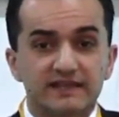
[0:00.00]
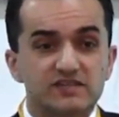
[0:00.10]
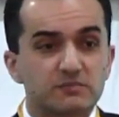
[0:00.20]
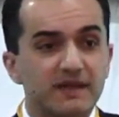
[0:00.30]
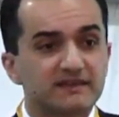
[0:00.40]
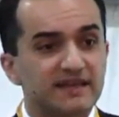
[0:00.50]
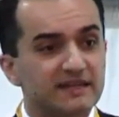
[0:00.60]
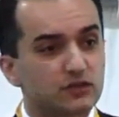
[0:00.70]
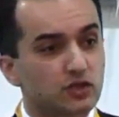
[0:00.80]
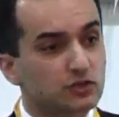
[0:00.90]
This meant that
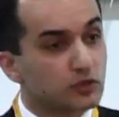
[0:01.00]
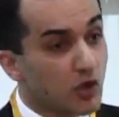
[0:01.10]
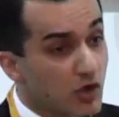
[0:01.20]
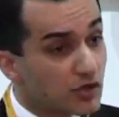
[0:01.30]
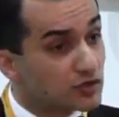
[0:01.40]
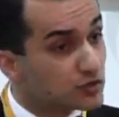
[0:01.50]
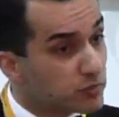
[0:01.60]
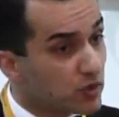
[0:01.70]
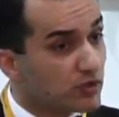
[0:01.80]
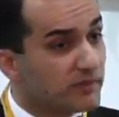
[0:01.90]
it took longer to
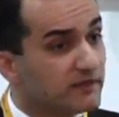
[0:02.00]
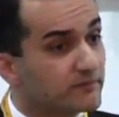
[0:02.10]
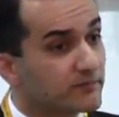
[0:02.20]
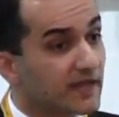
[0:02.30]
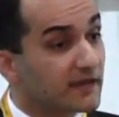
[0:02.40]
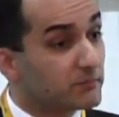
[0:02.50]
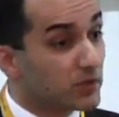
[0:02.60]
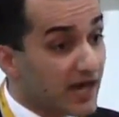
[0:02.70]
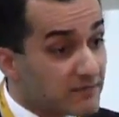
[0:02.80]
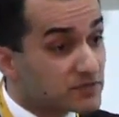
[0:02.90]
permit, and
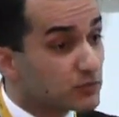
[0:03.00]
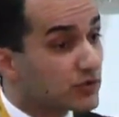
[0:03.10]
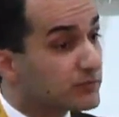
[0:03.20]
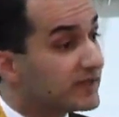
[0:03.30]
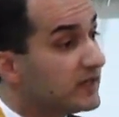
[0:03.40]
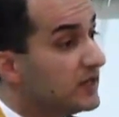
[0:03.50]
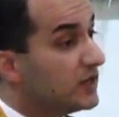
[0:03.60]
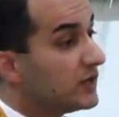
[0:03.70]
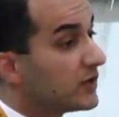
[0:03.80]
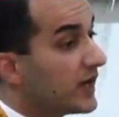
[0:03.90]
perhaps it would have been
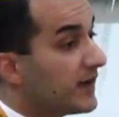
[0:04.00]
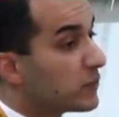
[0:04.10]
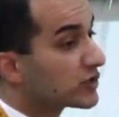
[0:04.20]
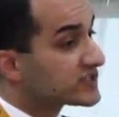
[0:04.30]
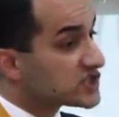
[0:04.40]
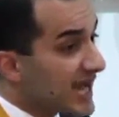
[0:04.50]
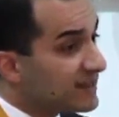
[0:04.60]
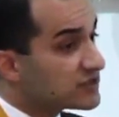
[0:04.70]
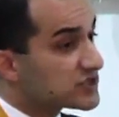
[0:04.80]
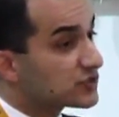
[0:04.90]
more
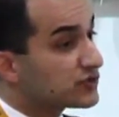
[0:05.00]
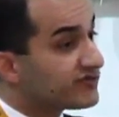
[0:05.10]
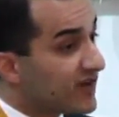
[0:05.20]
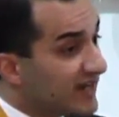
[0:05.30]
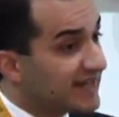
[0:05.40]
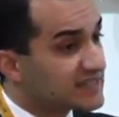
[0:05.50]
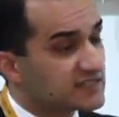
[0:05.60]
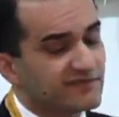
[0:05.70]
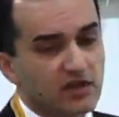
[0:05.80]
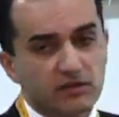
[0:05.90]
challenging to finance
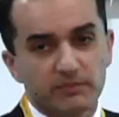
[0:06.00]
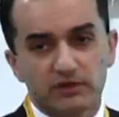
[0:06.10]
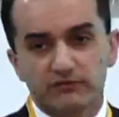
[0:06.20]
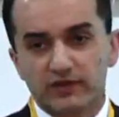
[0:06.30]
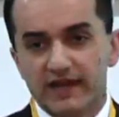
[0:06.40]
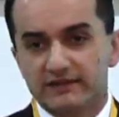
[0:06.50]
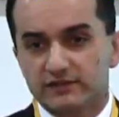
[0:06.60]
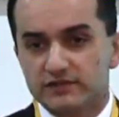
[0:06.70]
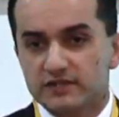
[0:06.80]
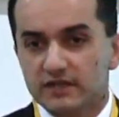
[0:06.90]
development of
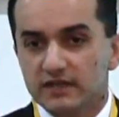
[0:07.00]
reactors.